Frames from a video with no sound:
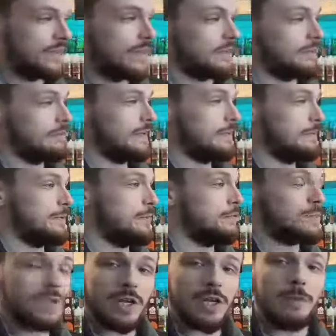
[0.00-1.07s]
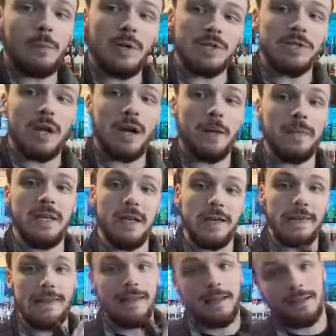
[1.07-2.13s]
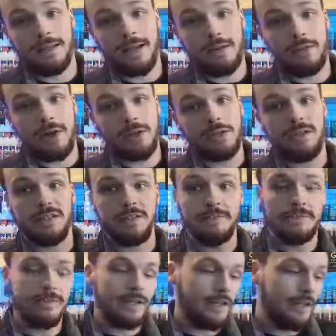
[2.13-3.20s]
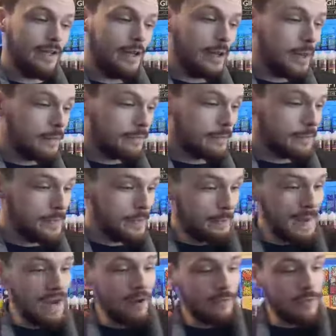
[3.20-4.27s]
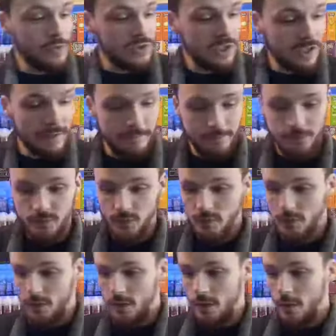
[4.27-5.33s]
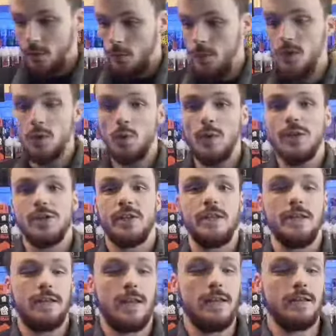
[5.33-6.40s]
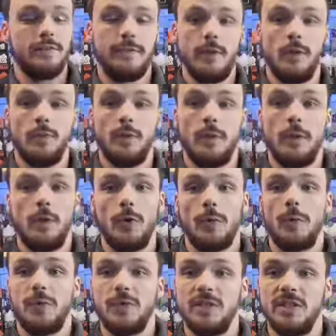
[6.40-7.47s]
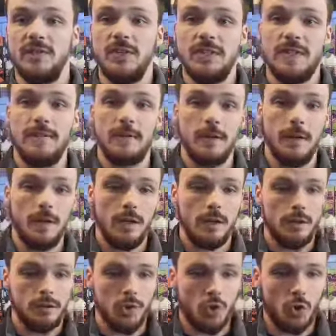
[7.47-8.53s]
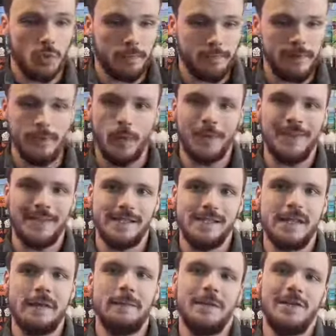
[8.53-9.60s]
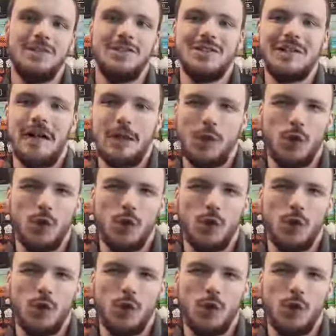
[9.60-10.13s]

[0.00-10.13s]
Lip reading: at the Vapor Rooms in West Derby in that direction, from the pair of us today, we do wish that your day is filled with a lot of positivity. You've got that determination to get